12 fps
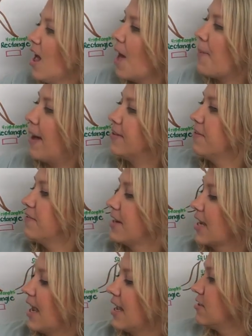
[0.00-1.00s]
about
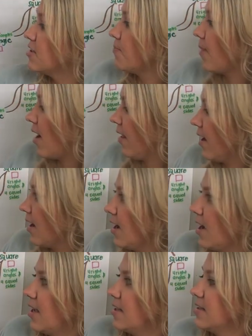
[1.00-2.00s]
different kinds of
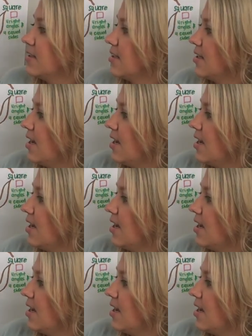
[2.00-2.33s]
polygons,